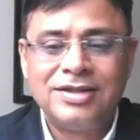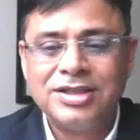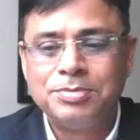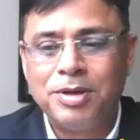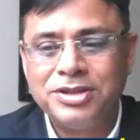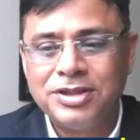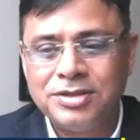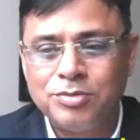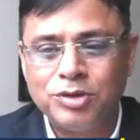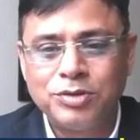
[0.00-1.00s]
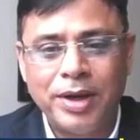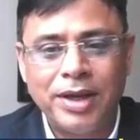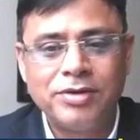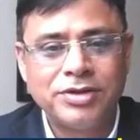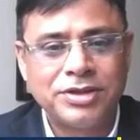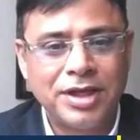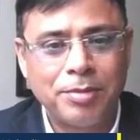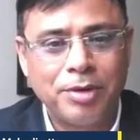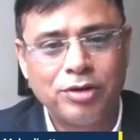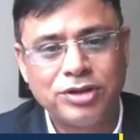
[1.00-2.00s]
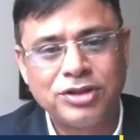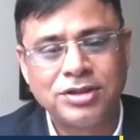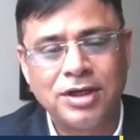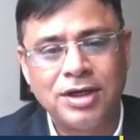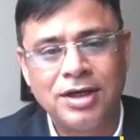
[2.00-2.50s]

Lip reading: this budget was very interesting because